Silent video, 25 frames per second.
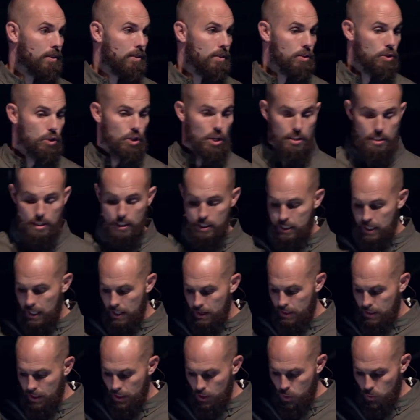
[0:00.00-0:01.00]
Jesus said
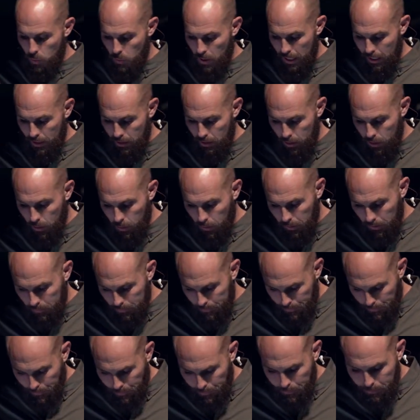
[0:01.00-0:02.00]
it this way in Luke
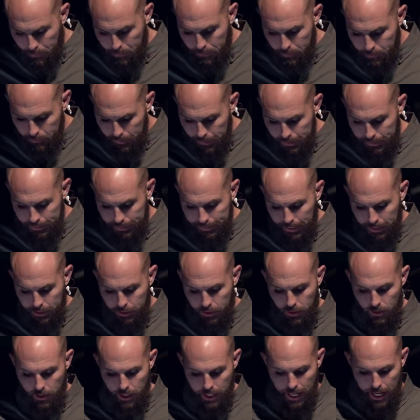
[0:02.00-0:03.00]

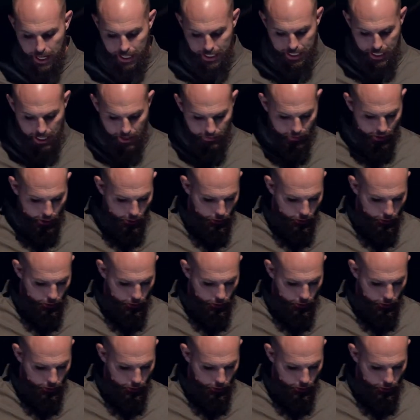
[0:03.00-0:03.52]
6:38, "Given